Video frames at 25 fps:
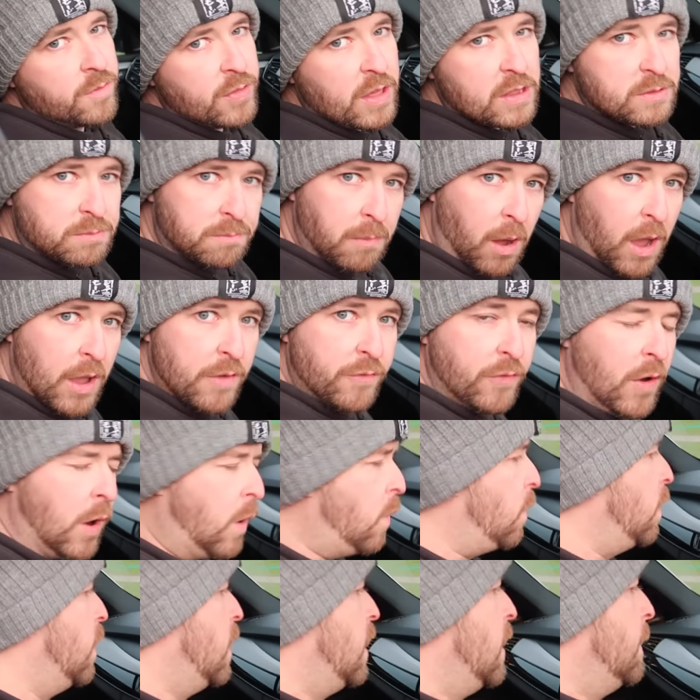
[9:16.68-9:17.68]
if that's my
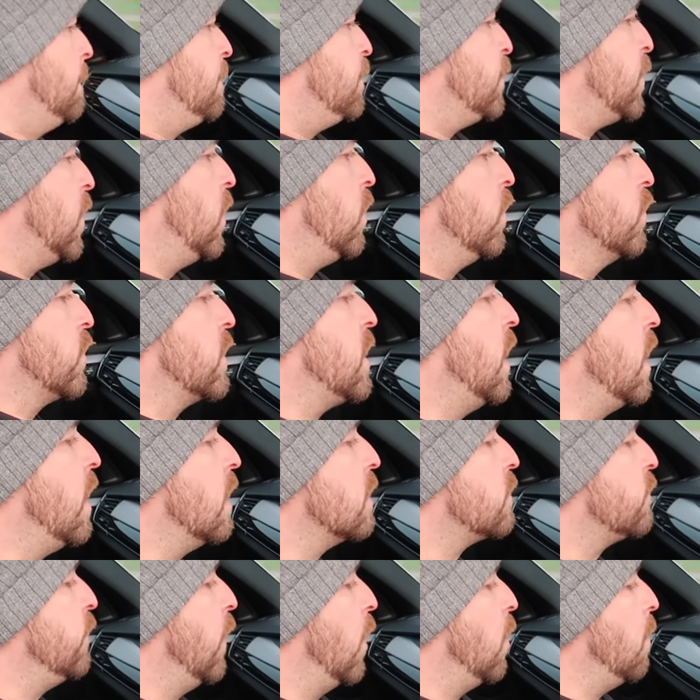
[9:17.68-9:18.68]
fault or the
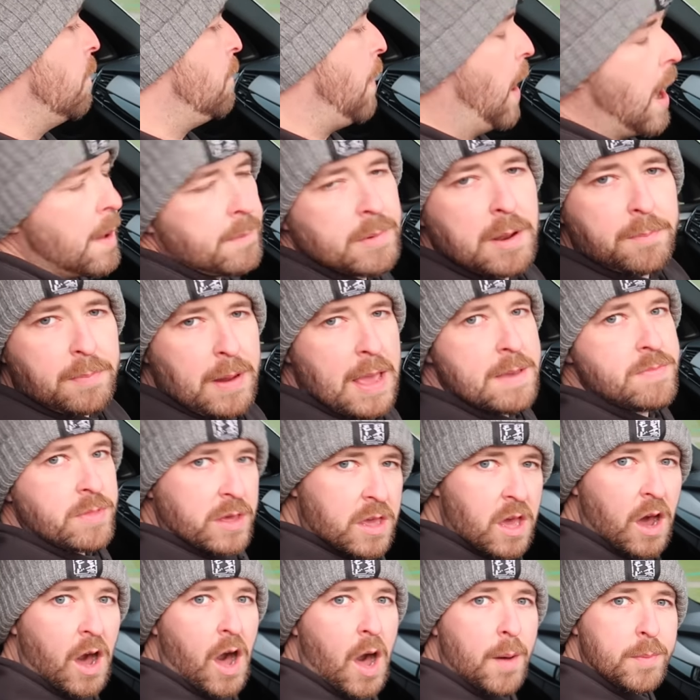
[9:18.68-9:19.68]
car's fault, but I'm gonna blame the
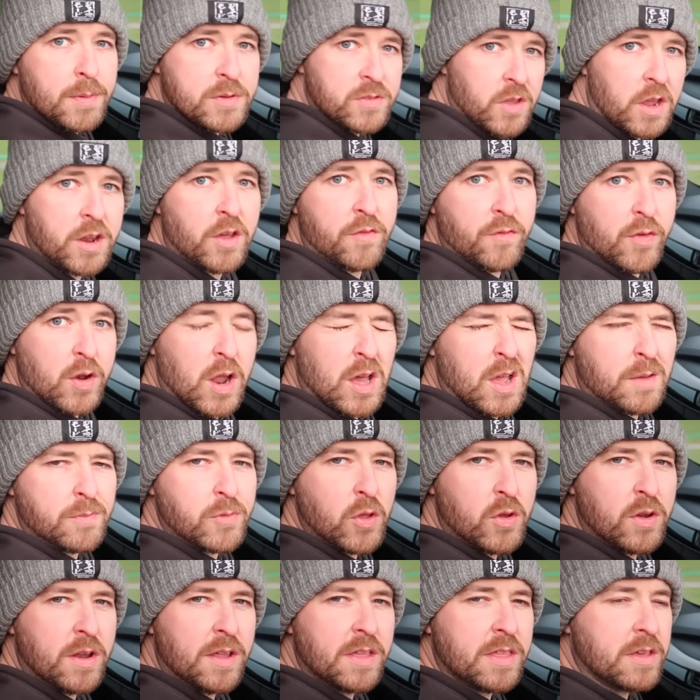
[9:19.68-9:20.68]
car because I don't feel like I'm
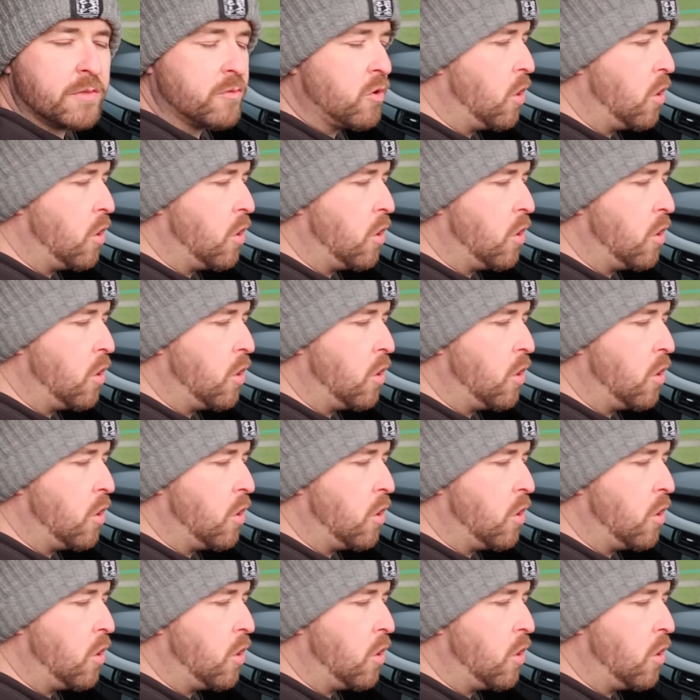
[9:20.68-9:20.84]
doing anything